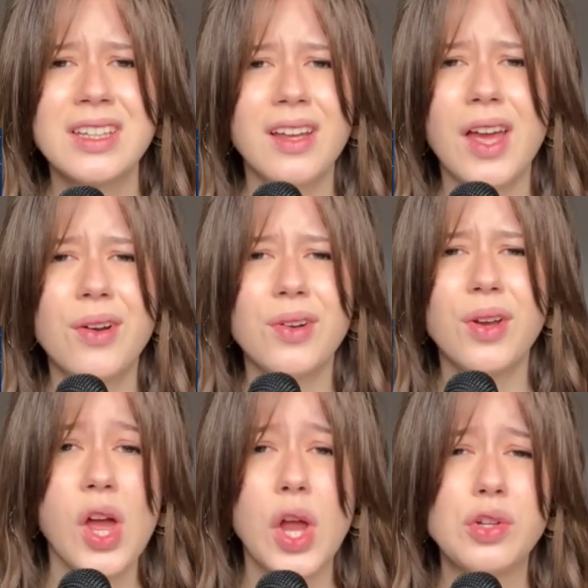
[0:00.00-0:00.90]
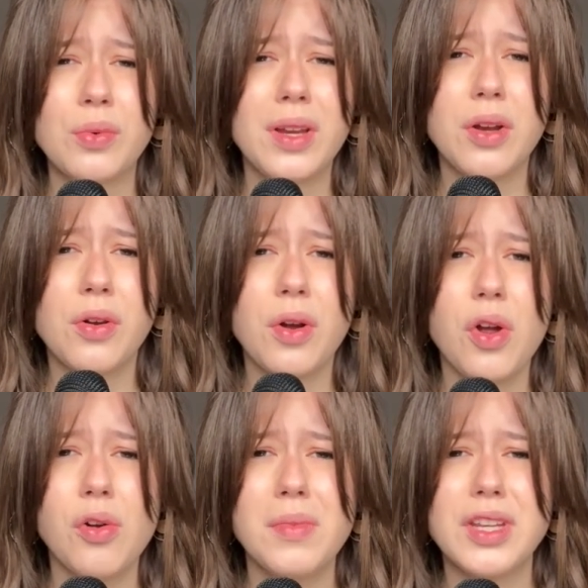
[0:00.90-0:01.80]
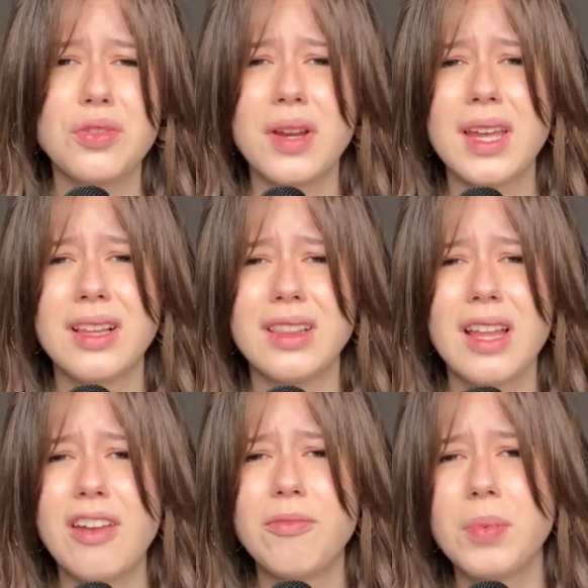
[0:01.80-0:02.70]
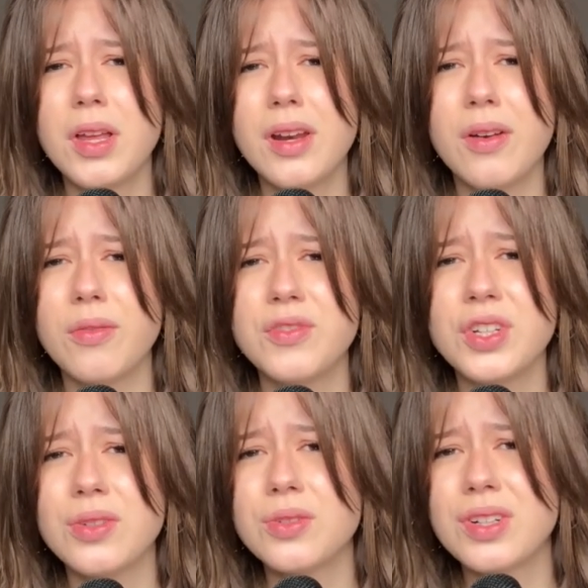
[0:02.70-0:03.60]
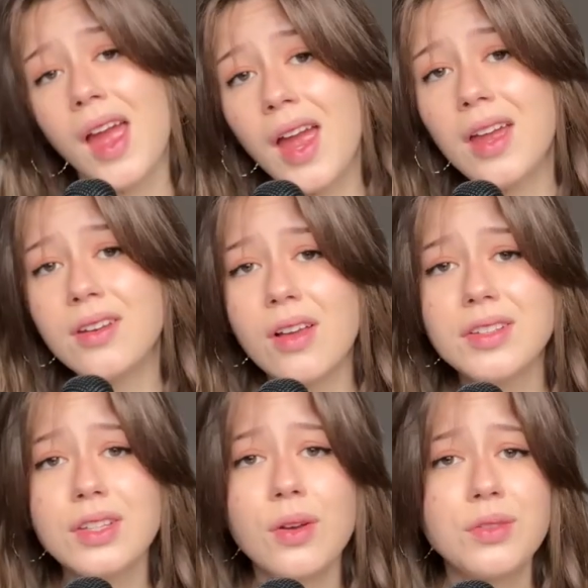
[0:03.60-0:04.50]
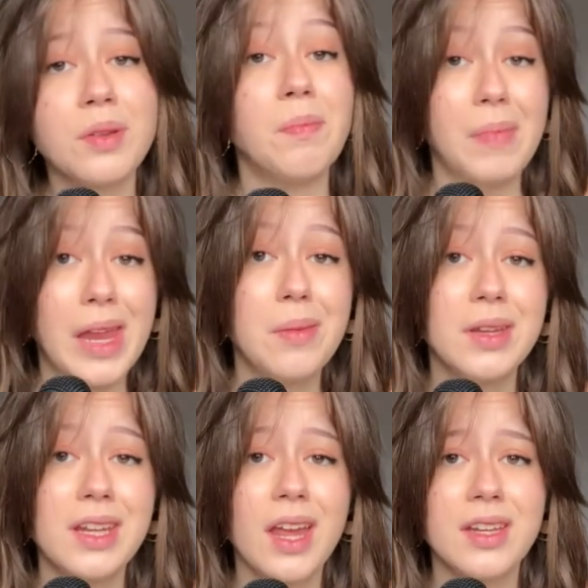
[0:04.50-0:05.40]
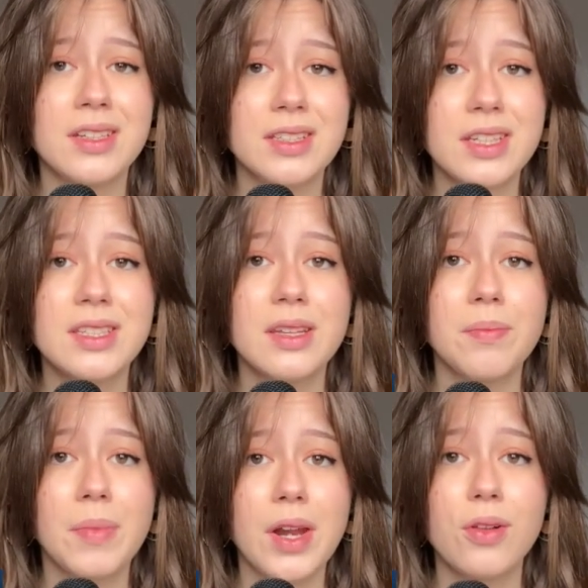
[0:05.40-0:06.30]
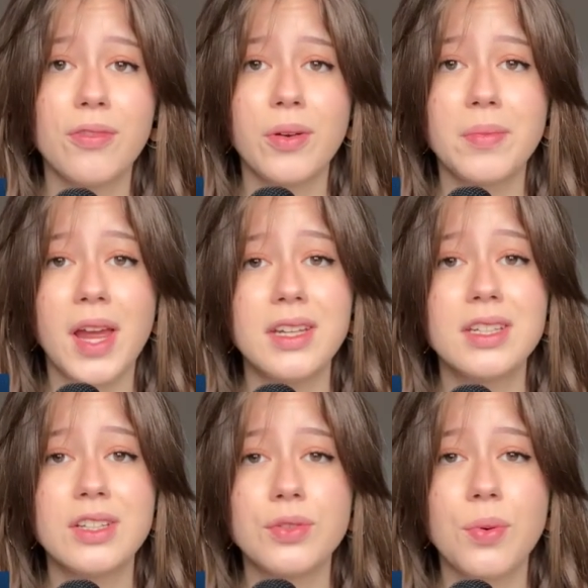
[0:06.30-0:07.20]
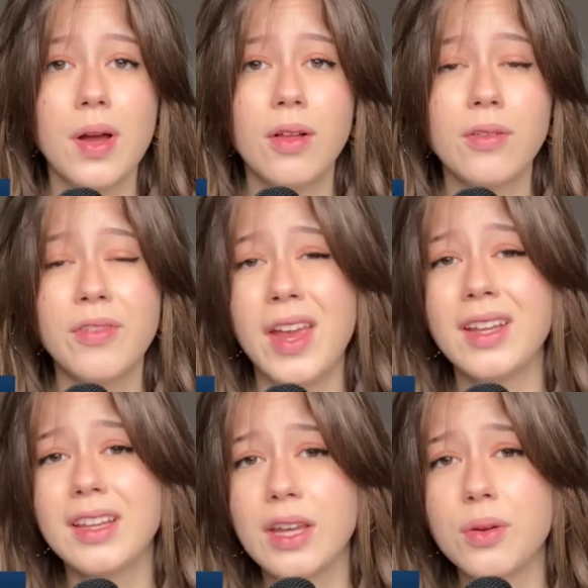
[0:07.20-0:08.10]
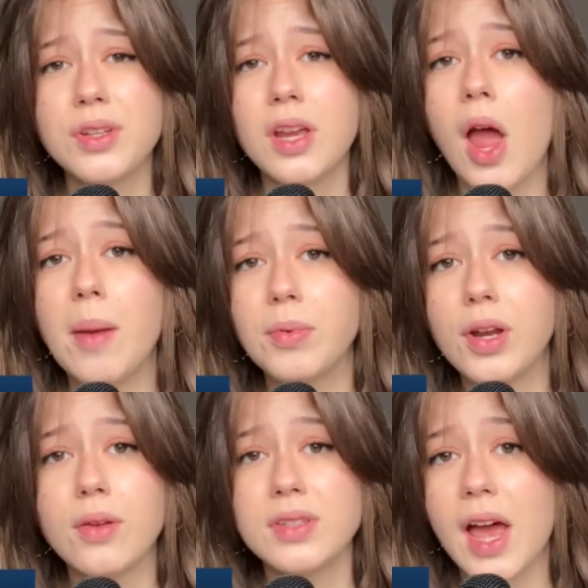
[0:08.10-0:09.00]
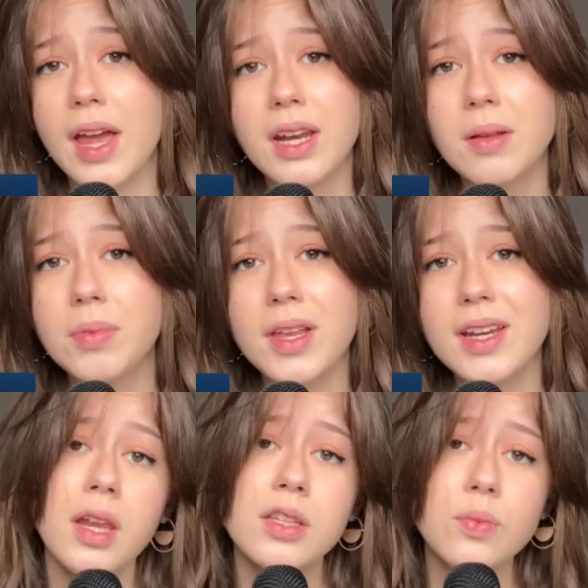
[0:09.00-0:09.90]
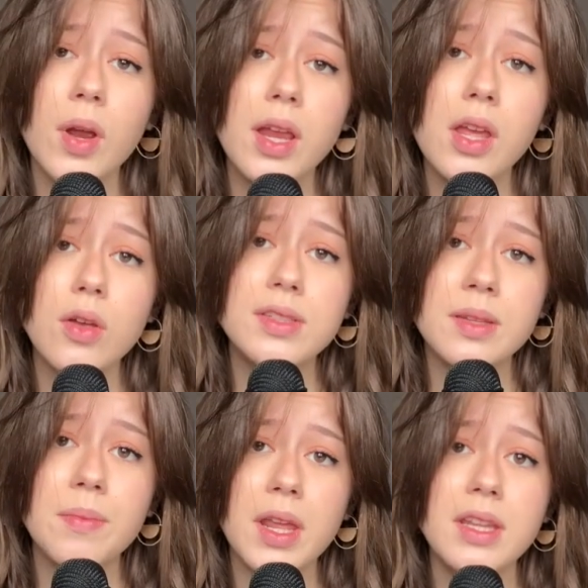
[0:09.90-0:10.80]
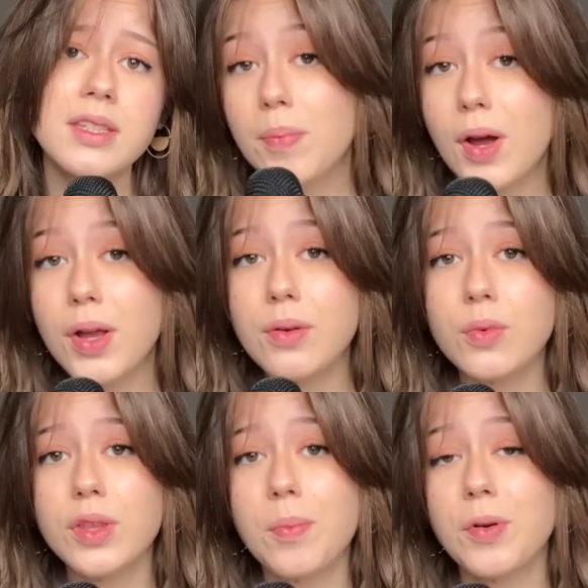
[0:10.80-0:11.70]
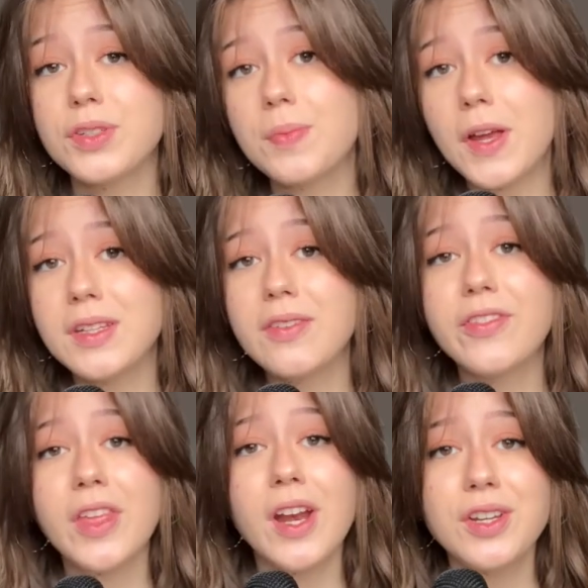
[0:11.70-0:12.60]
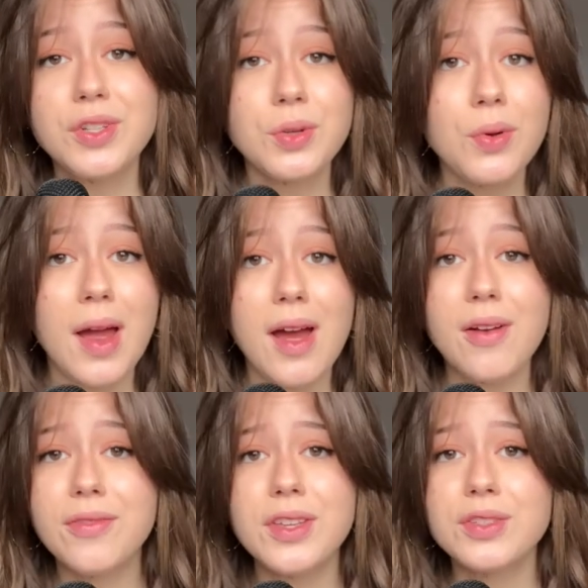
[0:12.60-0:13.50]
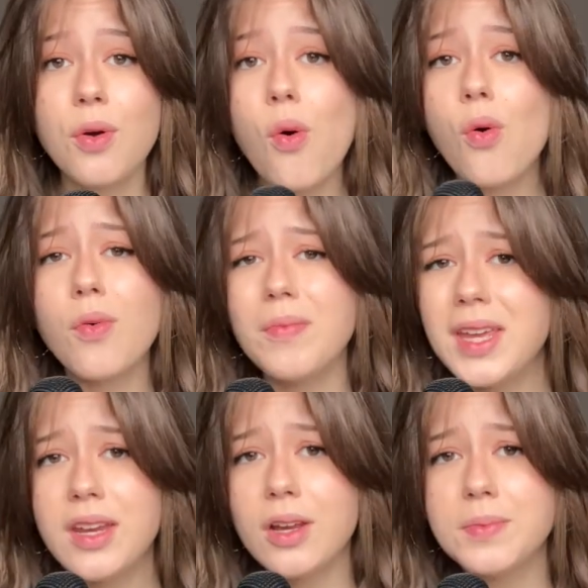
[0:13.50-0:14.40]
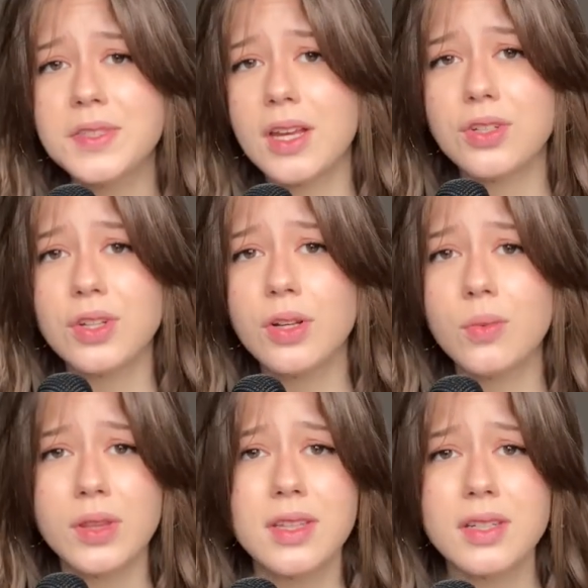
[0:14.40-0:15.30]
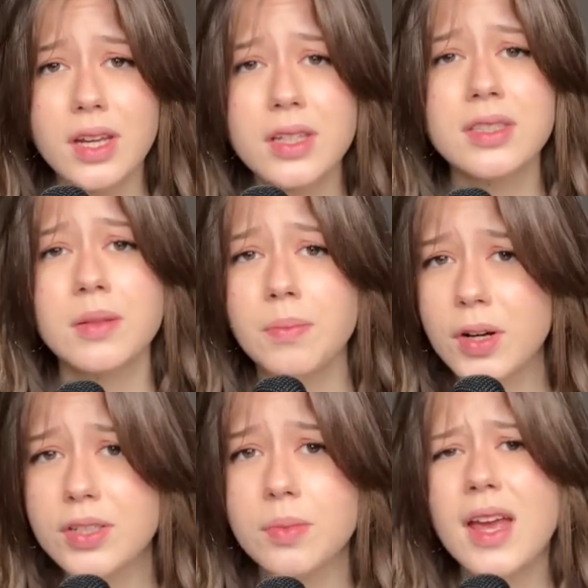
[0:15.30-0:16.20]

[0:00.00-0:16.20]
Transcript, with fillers: I don't know, adrenochrome and drinking lifeblood out of children. And also to maybe get to see some metal from 1912 and Leo DiCaprio's hiding place. It's where he goes to meditate. But with the perspective that I do have, this whole media obsession with the Titan submersible